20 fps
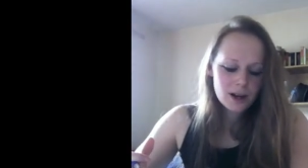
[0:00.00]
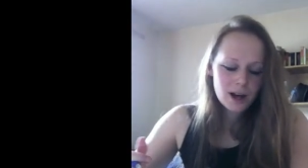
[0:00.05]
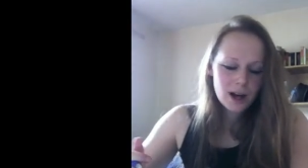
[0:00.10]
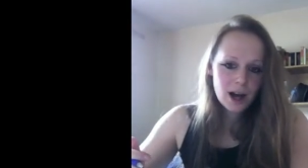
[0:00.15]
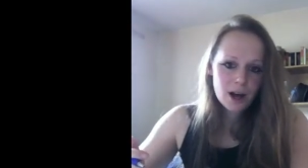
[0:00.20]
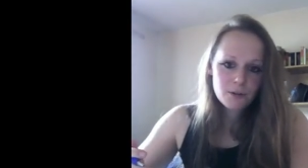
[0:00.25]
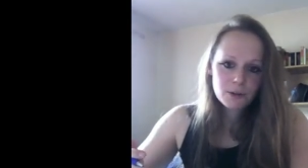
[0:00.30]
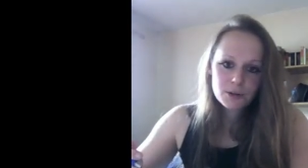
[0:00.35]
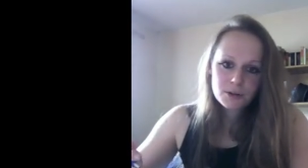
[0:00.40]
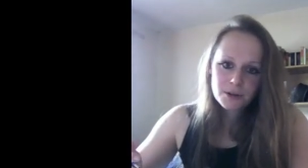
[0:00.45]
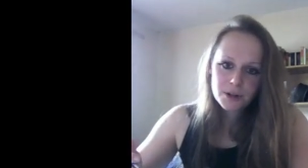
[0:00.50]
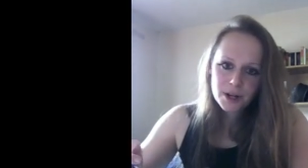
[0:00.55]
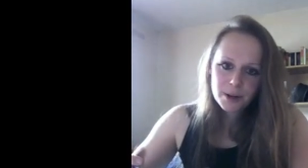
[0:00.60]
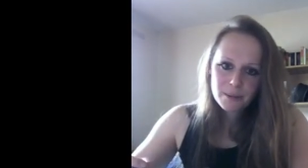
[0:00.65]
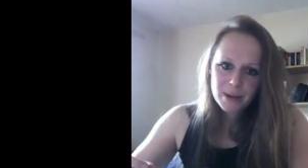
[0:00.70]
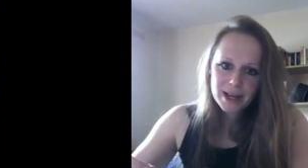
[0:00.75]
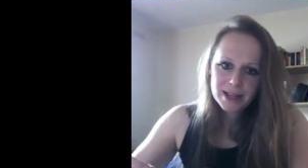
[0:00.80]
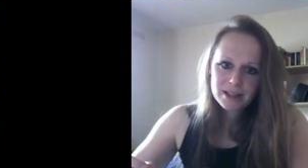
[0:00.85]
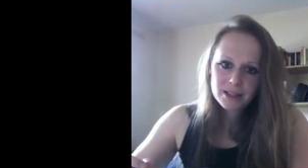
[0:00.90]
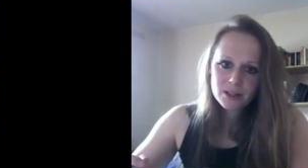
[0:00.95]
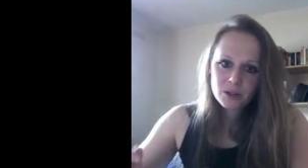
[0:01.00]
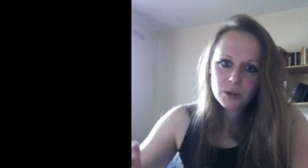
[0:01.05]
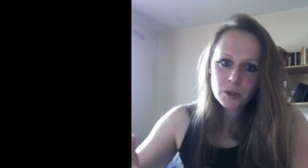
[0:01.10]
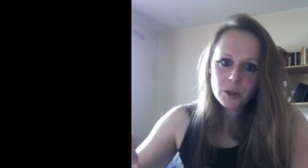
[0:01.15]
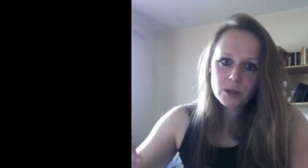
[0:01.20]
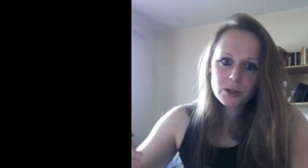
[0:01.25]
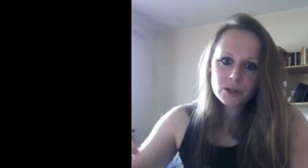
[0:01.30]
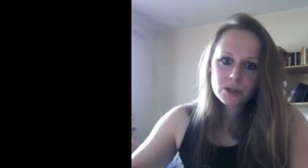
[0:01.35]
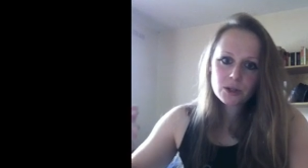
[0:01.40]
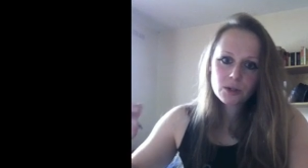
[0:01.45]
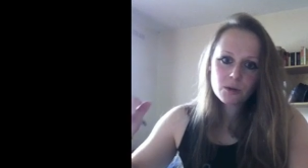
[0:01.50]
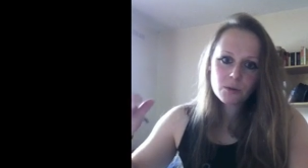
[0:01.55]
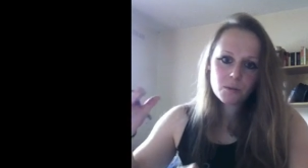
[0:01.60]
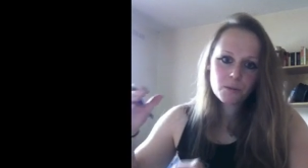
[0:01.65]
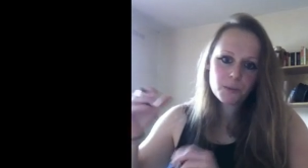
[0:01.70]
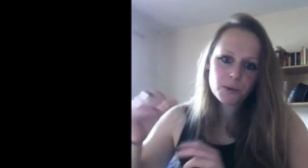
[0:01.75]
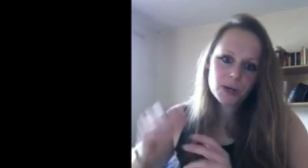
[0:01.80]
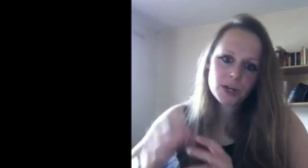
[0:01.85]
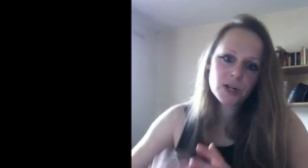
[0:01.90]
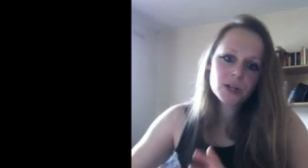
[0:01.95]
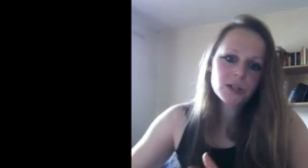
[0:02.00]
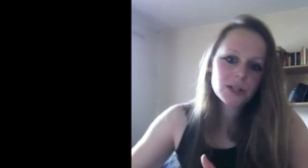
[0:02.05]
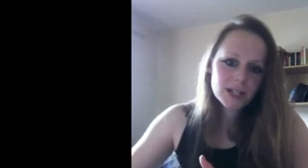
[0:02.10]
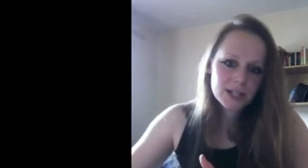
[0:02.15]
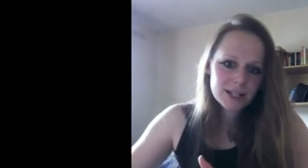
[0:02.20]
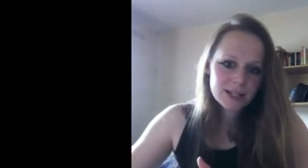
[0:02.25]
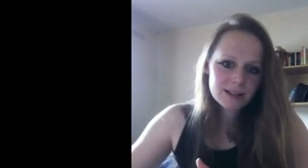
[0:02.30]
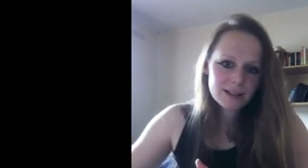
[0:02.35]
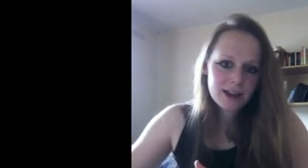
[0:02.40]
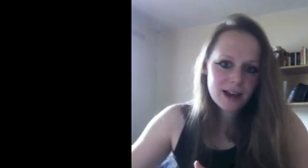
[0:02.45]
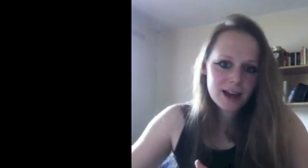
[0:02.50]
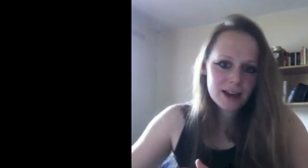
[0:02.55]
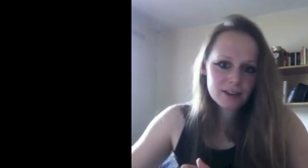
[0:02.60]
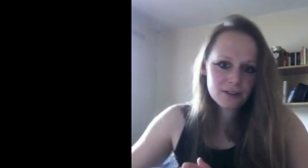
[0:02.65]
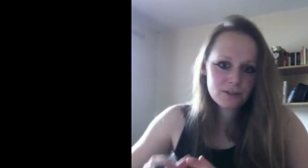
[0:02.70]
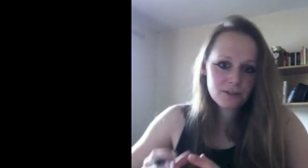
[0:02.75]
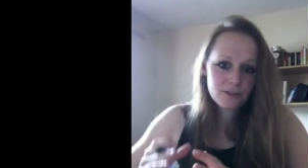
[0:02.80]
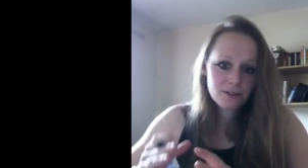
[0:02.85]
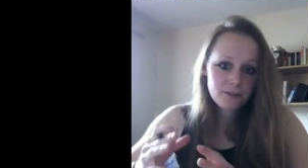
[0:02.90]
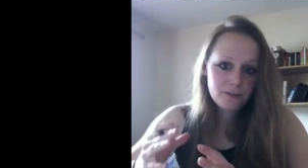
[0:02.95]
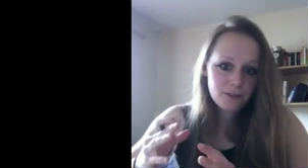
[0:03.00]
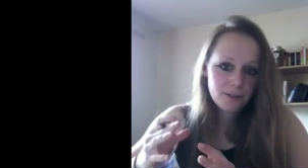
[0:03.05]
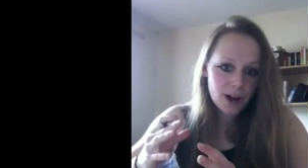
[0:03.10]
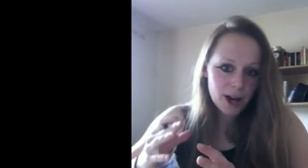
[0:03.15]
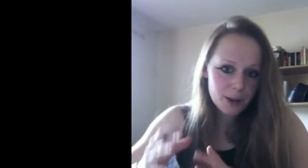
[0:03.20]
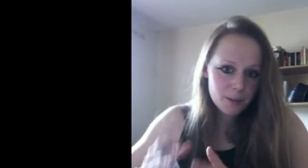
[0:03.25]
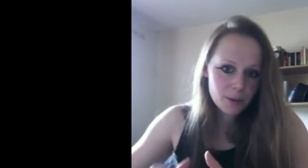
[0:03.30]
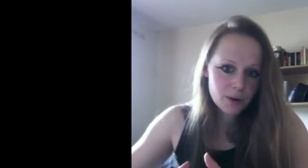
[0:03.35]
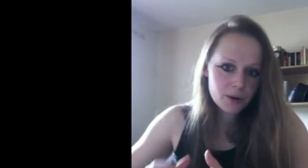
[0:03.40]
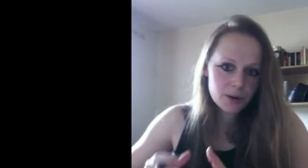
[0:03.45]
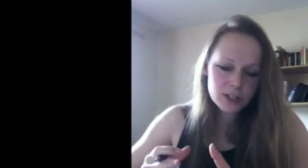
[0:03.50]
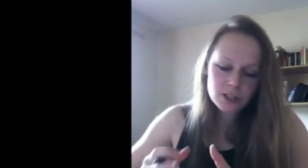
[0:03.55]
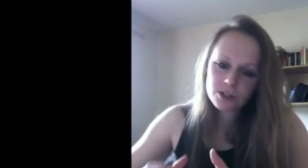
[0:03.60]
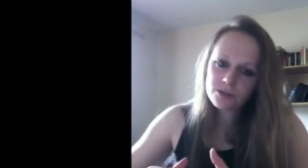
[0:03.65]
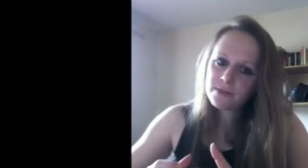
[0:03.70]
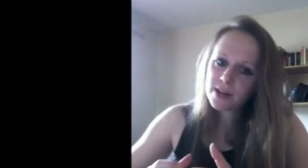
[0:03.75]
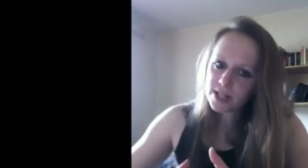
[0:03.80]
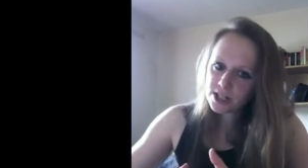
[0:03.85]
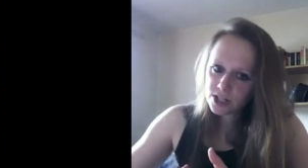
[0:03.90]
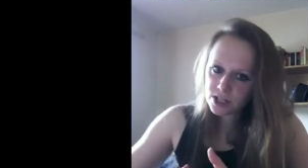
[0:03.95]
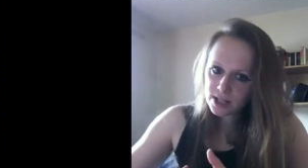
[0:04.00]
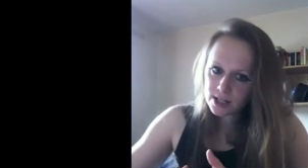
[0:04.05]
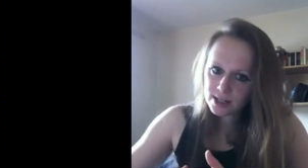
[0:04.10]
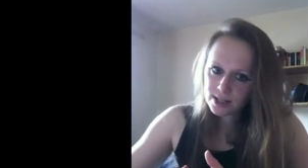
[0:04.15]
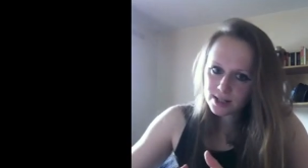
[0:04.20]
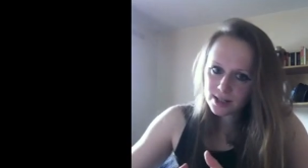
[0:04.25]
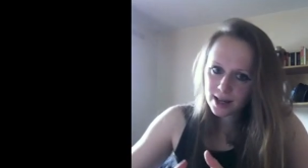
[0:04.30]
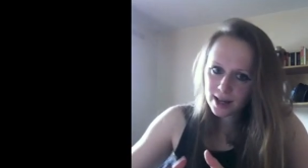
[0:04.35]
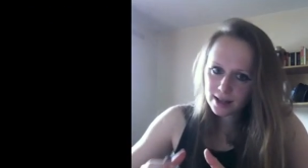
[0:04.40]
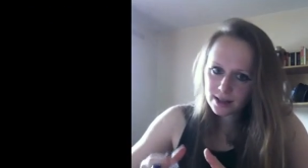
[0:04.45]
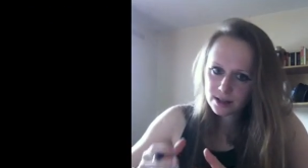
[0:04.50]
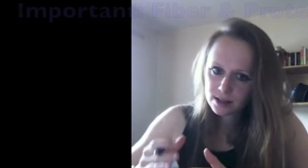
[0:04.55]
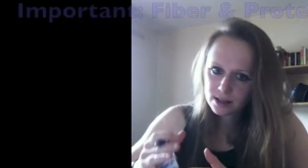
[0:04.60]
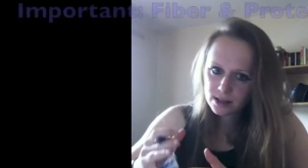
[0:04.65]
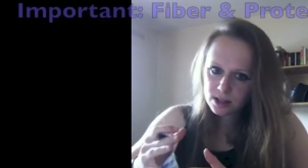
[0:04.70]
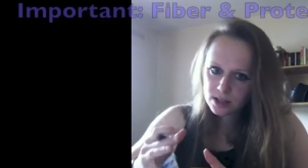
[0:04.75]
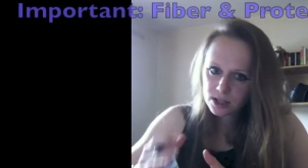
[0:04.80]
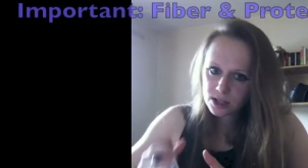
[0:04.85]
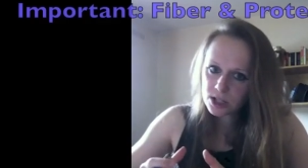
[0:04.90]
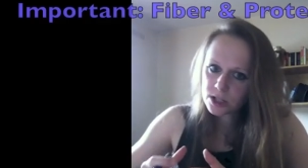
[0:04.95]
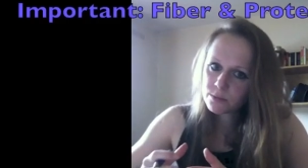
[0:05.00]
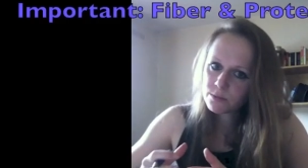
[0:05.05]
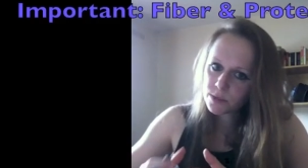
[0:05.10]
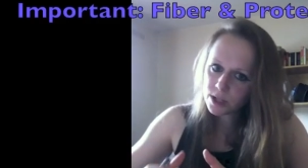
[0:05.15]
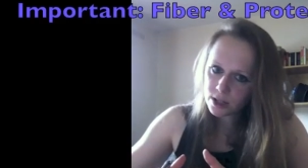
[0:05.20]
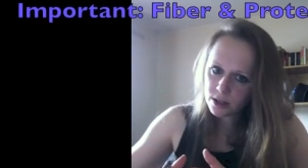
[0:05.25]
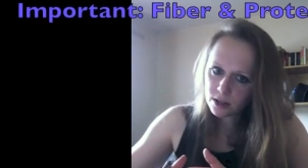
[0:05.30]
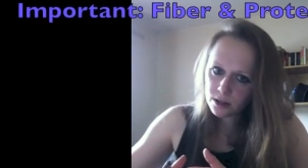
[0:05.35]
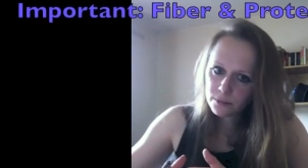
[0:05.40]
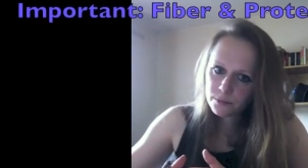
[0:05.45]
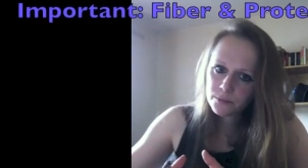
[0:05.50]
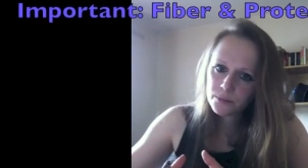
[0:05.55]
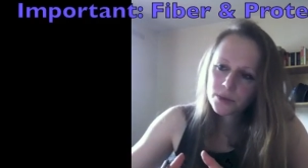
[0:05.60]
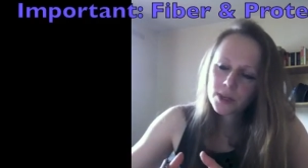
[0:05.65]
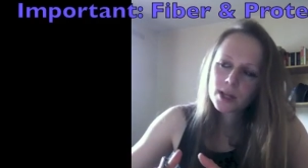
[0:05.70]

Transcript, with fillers: I would recommend to consume protein and fiber-rich veggies at each meal